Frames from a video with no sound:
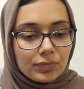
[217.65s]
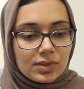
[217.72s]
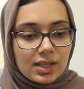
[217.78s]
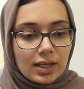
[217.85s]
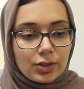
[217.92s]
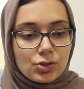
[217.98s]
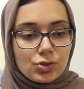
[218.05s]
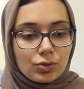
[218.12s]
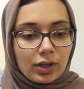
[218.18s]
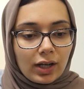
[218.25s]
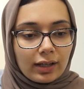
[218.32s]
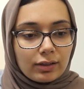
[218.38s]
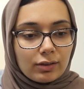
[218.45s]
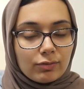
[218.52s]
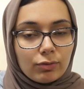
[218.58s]
tend to
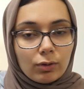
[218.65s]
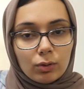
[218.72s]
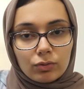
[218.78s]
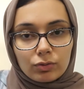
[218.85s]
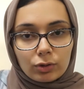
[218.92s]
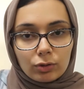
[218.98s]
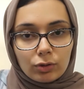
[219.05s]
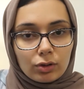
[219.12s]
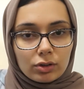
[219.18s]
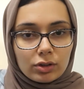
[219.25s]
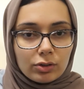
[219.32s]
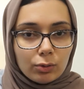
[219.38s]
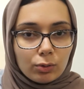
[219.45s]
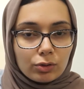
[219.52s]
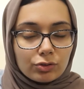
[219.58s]
kind of overlook
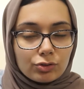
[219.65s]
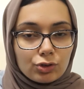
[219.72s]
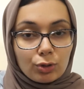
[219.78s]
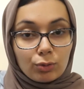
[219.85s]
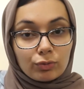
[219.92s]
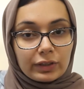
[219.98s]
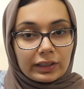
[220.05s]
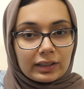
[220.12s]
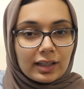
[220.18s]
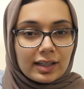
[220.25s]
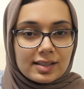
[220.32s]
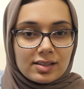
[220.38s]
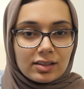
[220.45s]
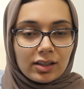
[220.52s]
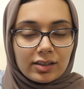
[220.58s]
or don't
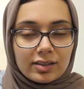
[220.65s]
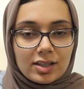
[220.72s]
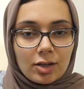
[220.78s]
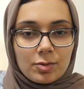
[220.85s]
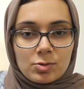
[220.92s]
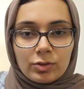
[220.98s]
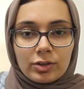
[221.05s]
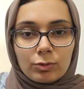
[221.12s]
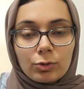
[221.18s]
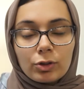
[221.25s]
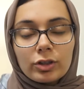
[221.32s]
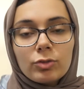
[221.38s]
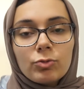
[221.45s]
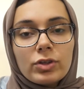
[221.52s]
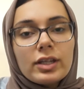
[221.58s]
realize a lot of times when they're
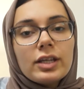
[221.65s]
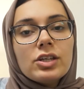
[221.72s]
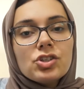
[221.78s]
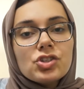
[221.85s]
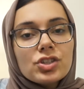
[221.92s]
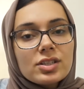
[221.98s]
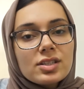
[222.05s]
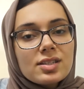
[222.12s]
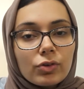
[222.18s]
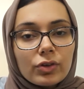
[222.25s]
working with agents.